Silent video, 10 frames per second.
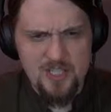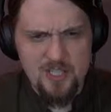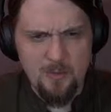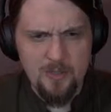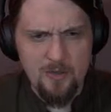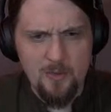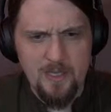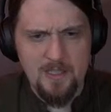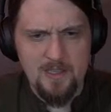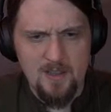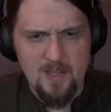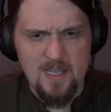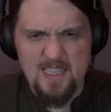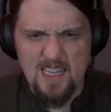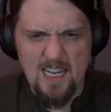so annoyed at the
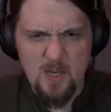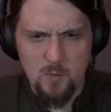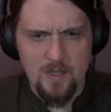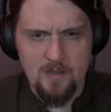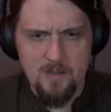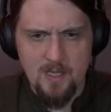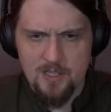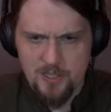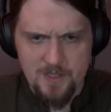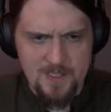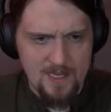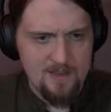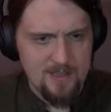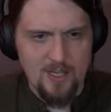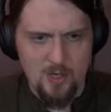thought that anyone should say
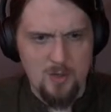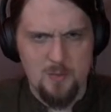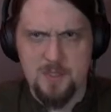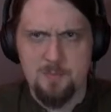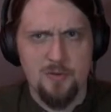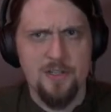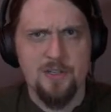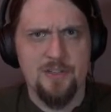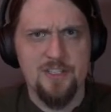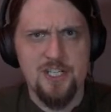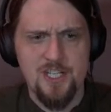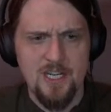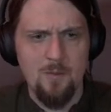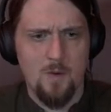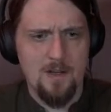that the girl was prettier than
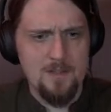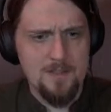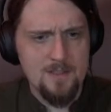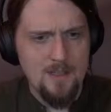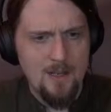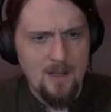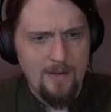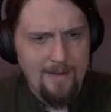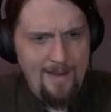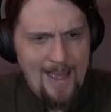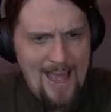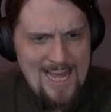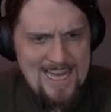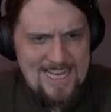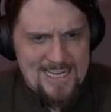she was,
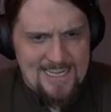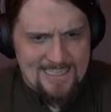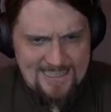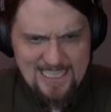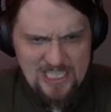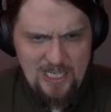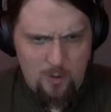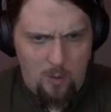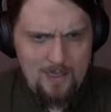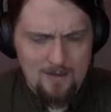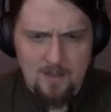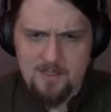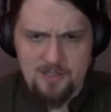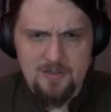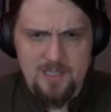that she quite
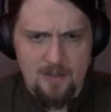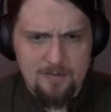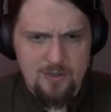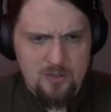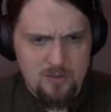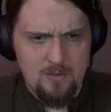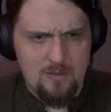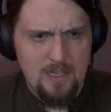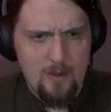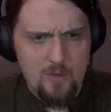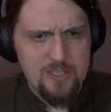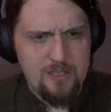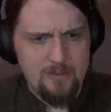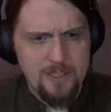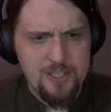lost her self-control, and when
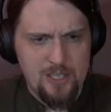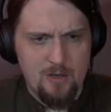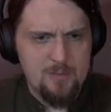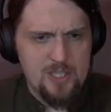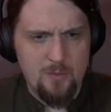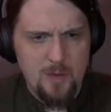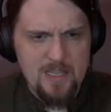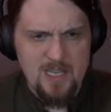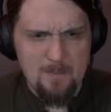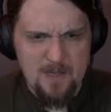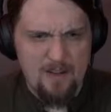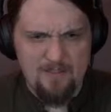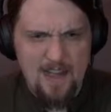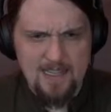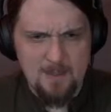she reached home, she went up in a
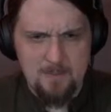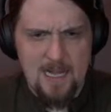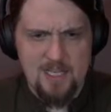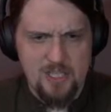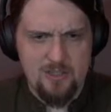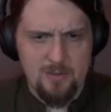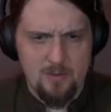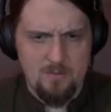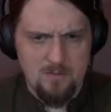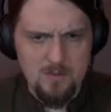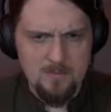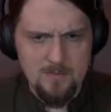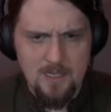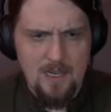violent passion to her room